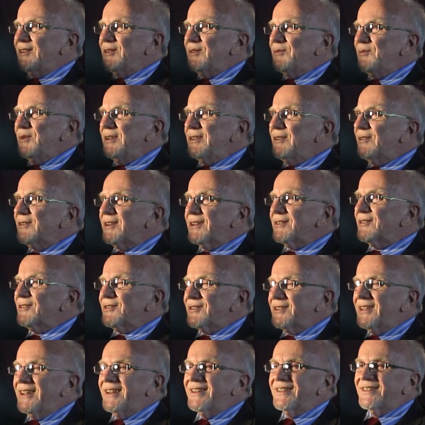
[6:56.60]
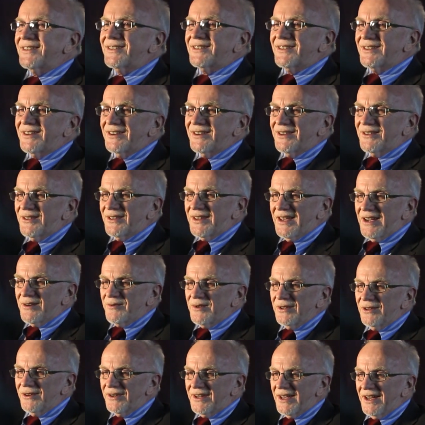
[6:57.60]
We don't understand that.
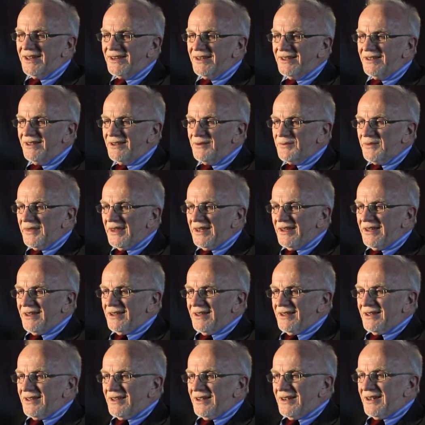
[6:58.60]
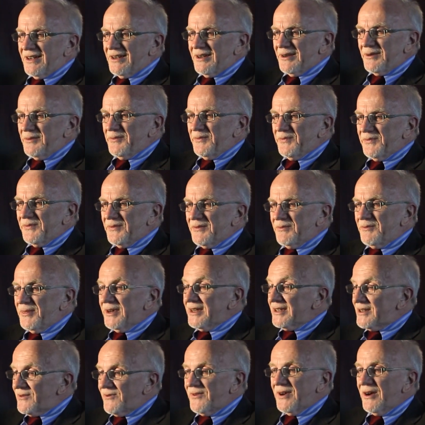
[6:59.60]
We look at it,
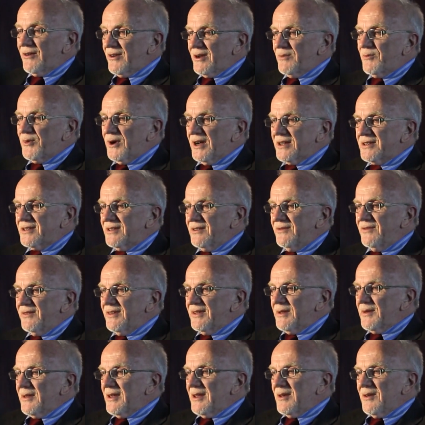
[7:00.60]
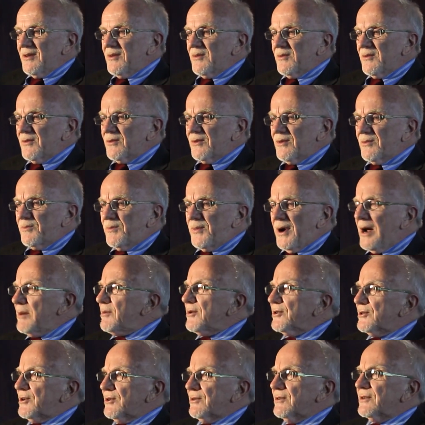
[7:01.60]
but it's very impressive.
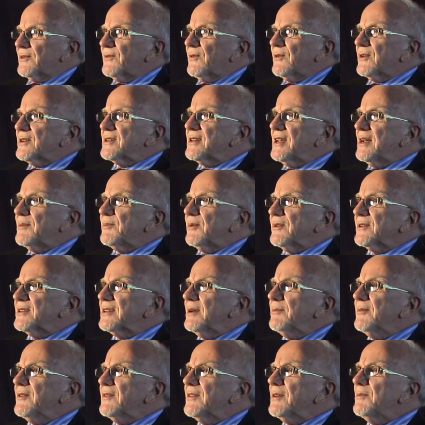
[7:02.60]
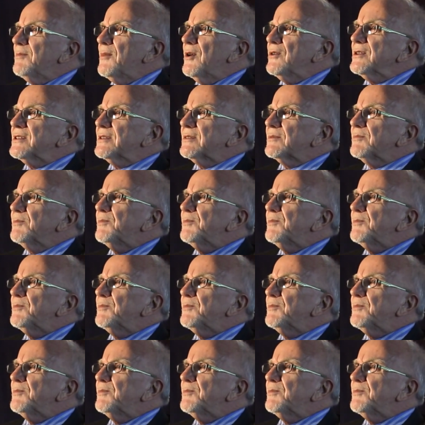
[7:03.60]
Publishers, for example, some of the most